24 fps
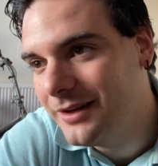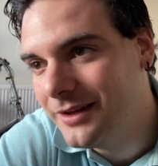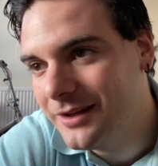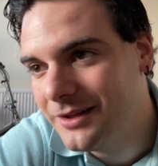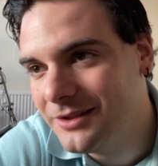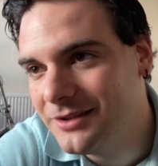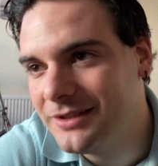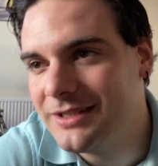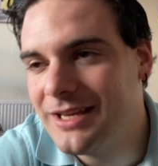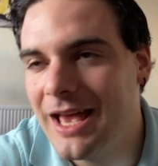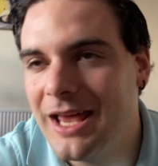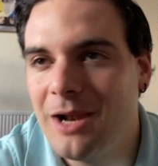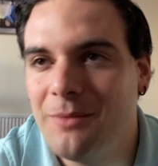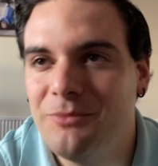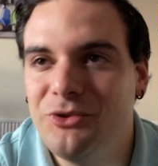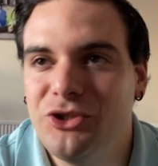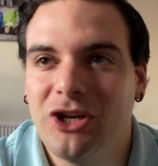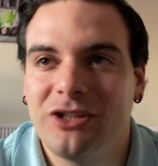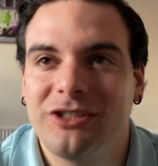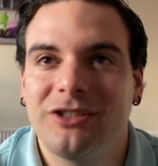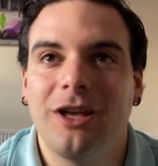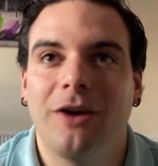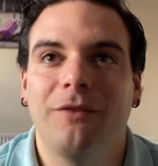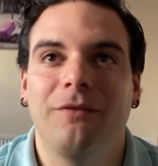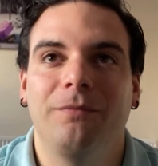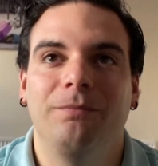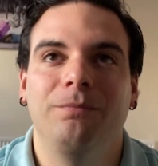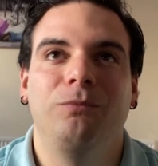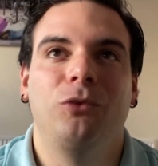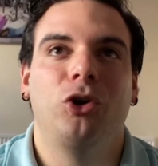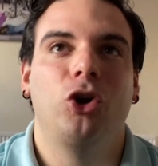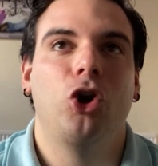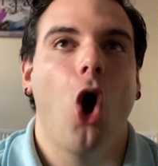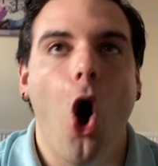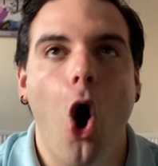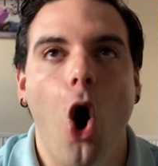she said I'm just a
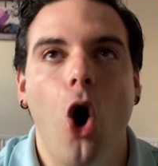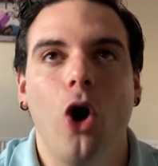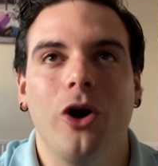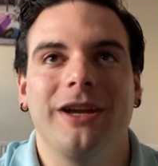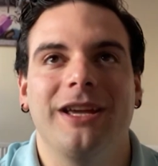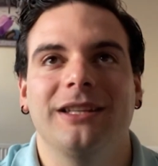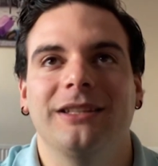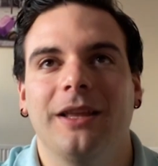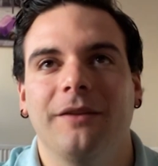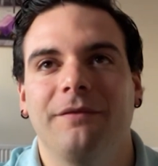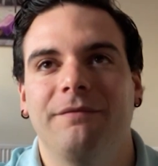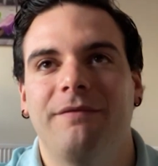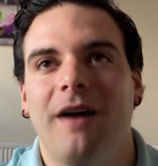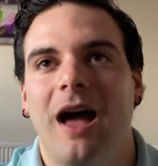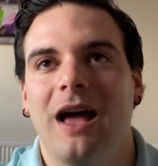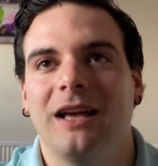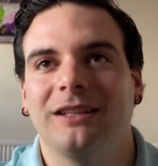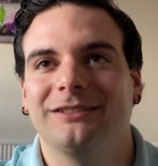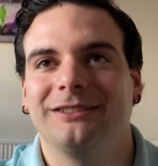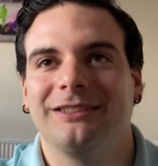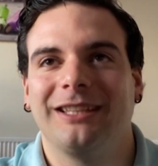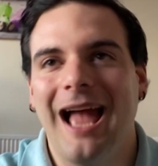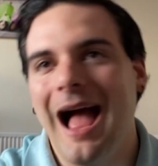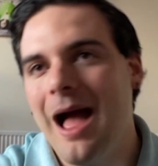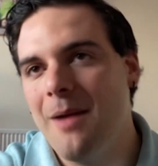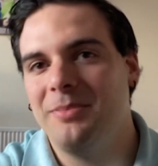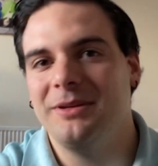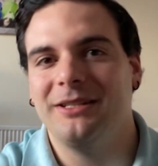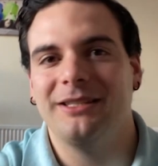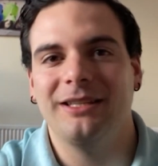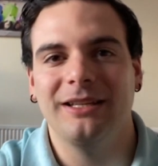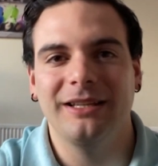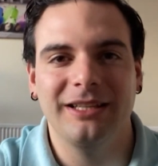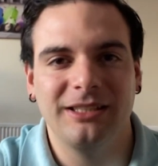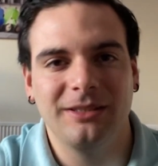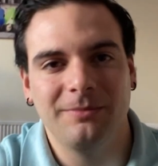cog in the vast
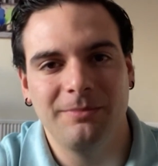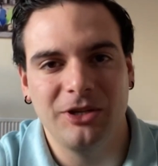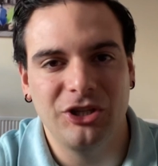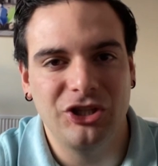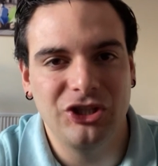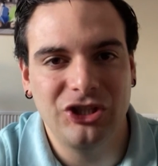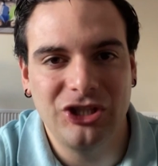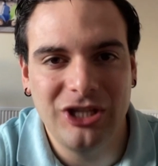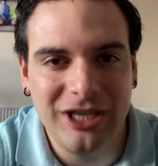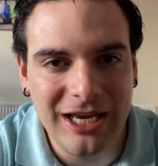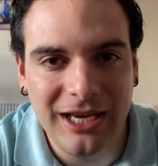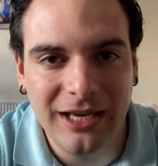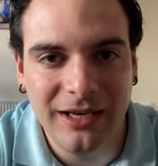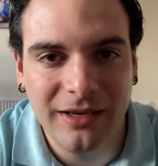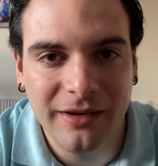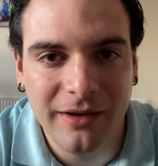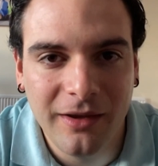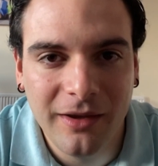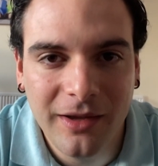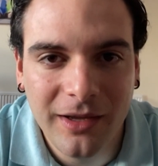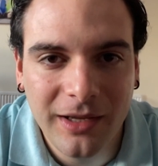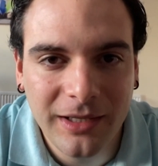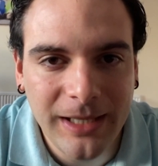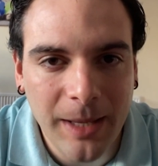capitalist machine